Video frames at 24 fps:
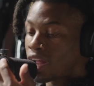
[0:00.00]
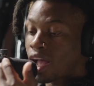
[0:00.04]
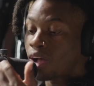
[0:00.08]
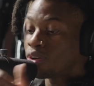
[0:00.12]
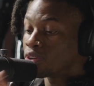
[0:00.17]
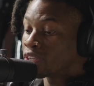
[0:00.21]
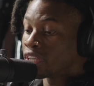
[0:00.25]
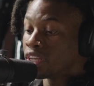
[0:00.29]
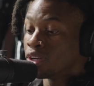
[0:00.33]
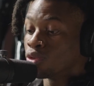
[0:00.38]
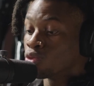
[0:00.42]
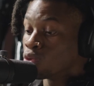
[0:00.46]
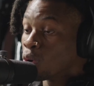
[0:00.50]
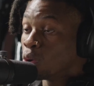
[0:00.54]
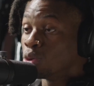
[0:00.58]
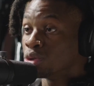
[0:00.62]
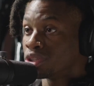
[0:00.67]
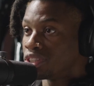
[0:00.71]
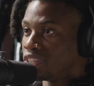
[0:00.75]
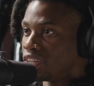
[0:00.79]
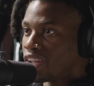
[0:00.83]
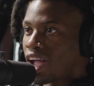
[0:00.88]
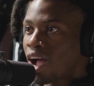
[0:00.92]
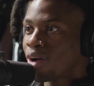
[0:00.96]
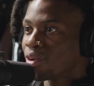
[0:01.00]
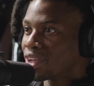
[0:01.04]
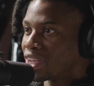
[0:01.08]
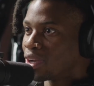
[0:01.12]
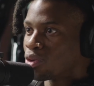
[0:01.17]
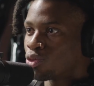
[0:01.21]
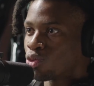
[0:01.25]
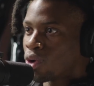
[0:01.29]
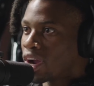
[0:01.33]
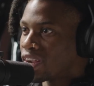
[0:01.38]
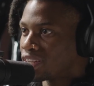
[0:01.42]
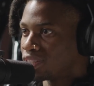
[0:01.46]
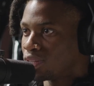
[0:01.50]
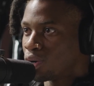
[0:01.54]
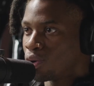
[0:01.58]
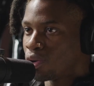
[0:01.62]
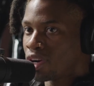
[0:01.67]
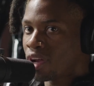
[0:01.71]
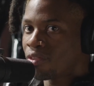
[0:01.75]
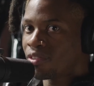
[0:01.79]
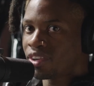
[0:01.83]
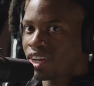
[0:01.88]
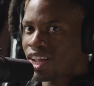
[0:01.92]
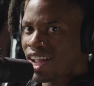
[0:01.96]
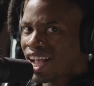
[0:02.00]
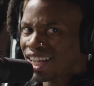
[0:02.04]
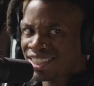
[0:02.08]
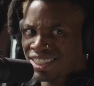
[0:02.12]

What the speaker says: I would get roasted. I would get ranked on every day.